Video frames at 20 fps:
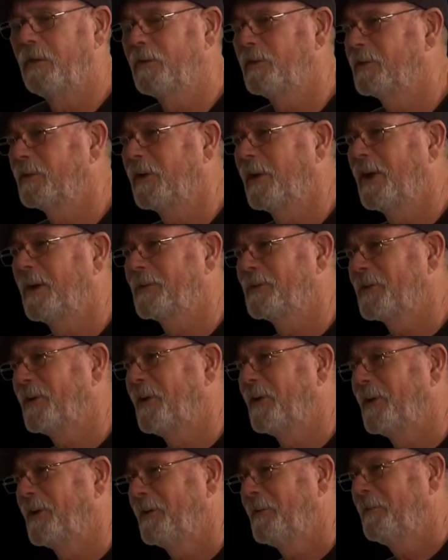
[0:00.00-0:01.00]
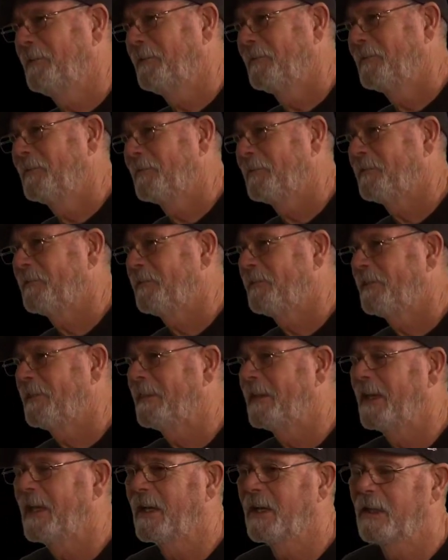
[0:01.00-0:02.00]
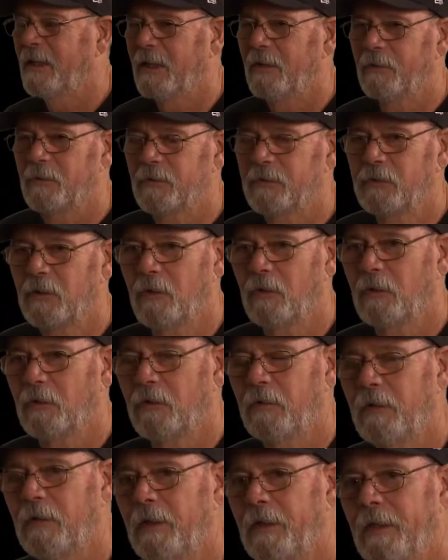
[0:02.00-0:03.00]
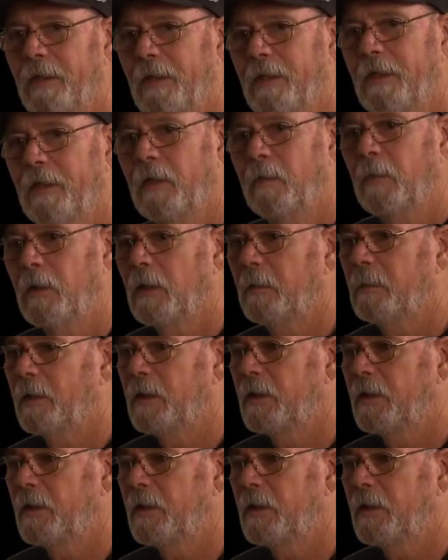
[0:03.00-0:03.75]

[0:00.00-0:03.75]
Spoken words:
doesn't last long. Yeah, and so, but